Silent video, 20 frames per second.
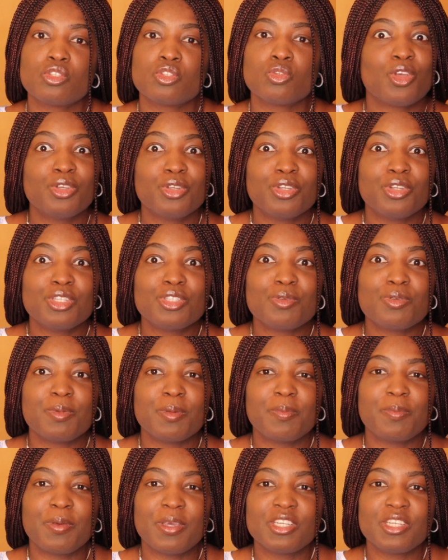so you need to
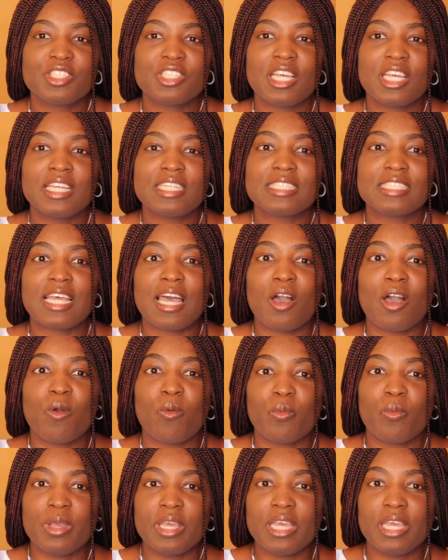be patient
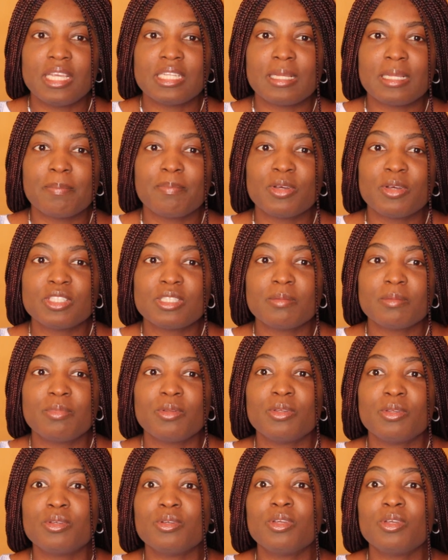and wait, and
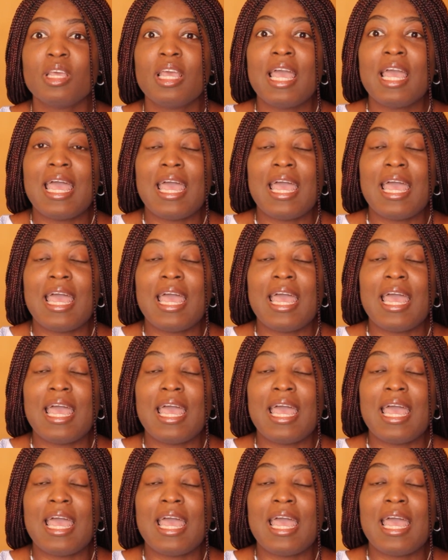possibly